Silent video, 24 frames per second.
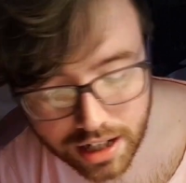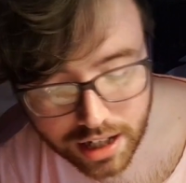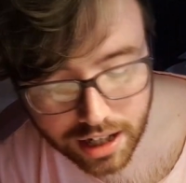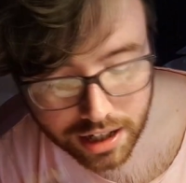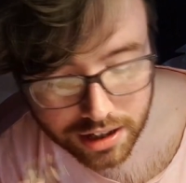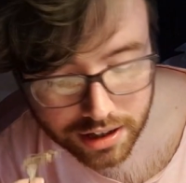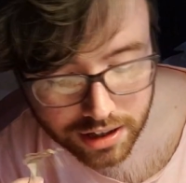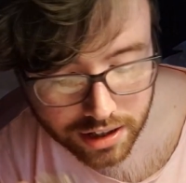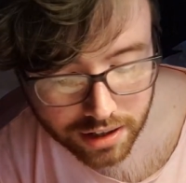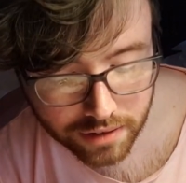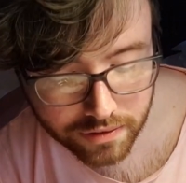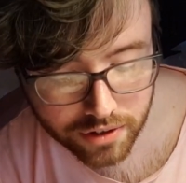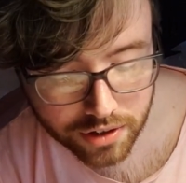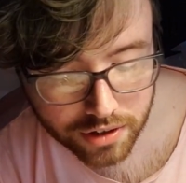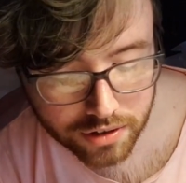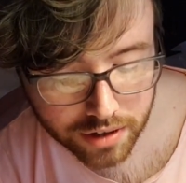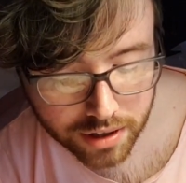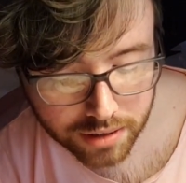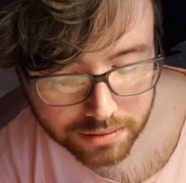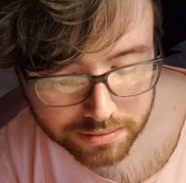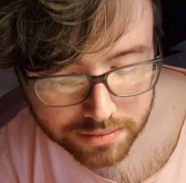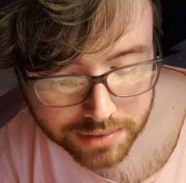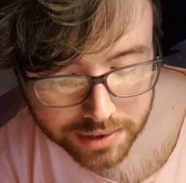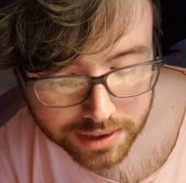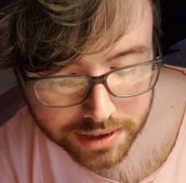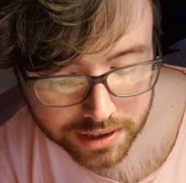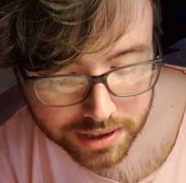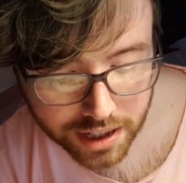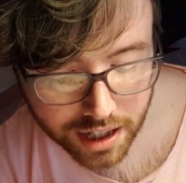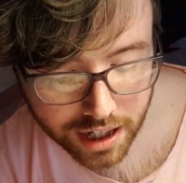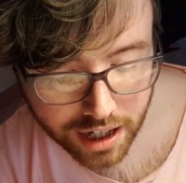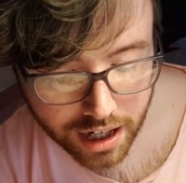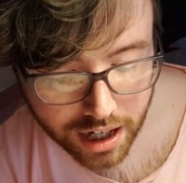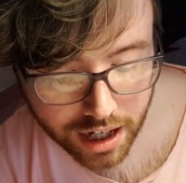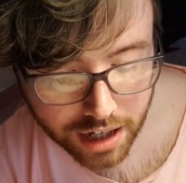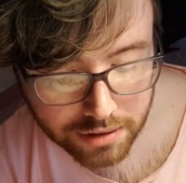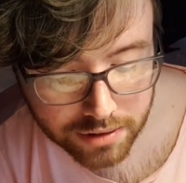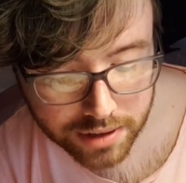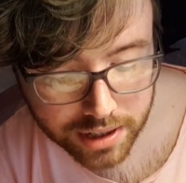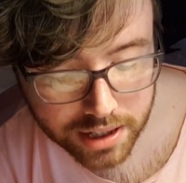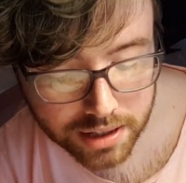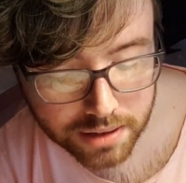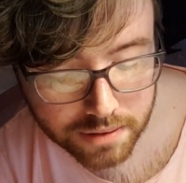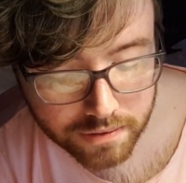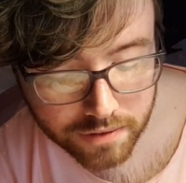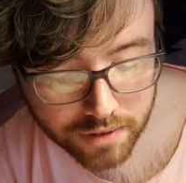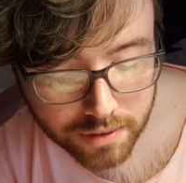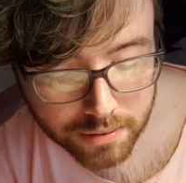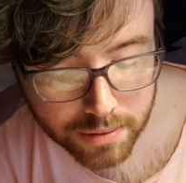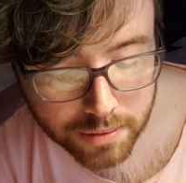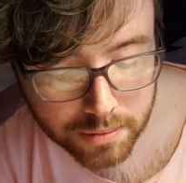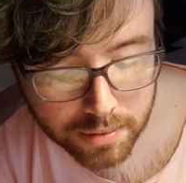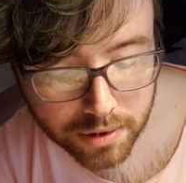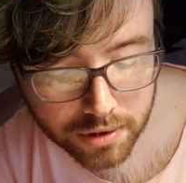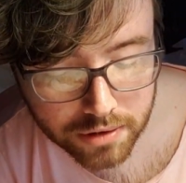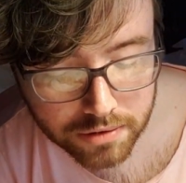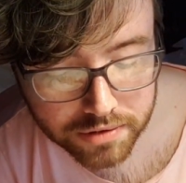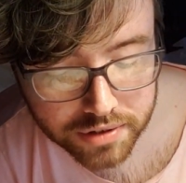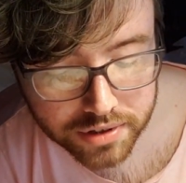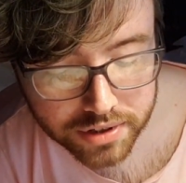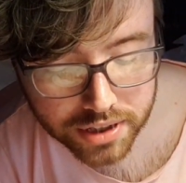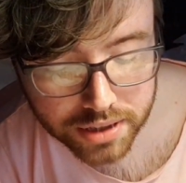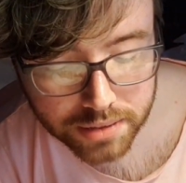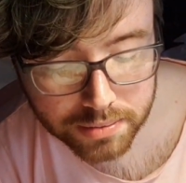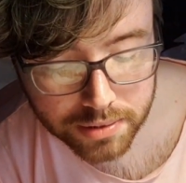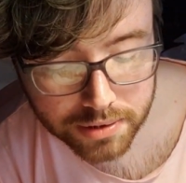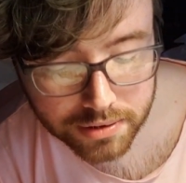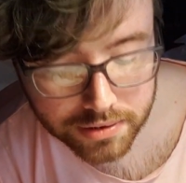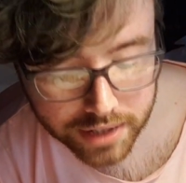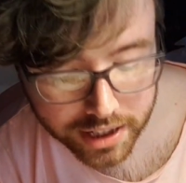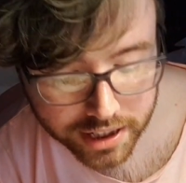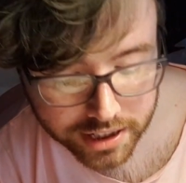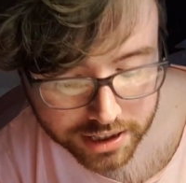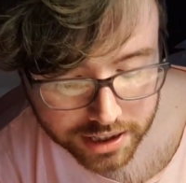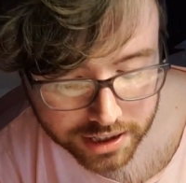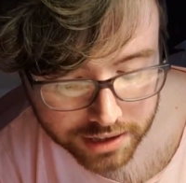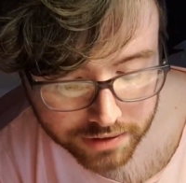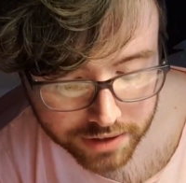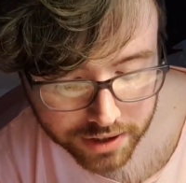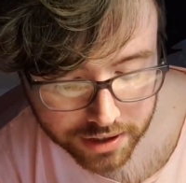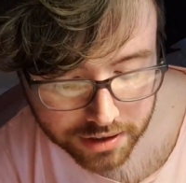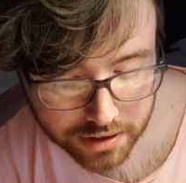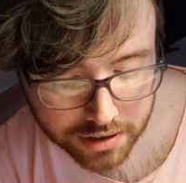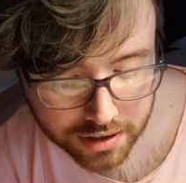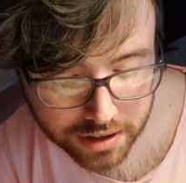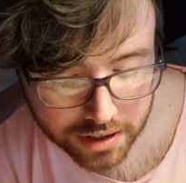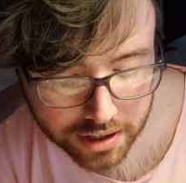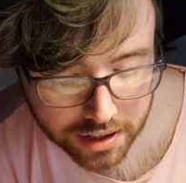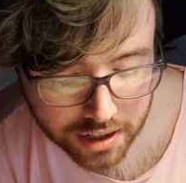I love the crumbs. I would eat them from a bowl with a spoon like cereal.